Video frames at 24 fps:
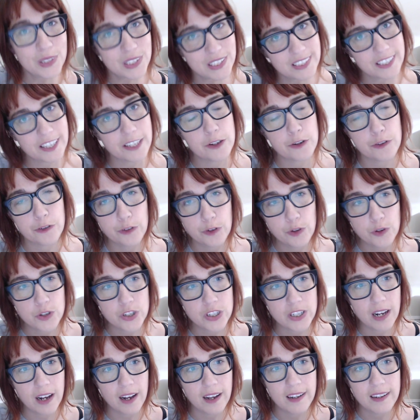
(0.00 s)
Please get your flu
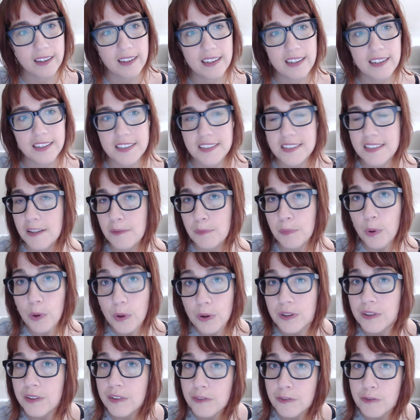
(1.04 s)
shot. It's
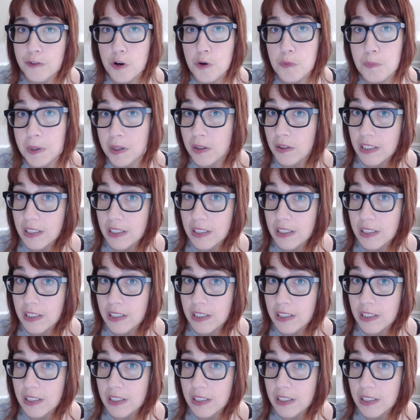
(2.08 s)
important for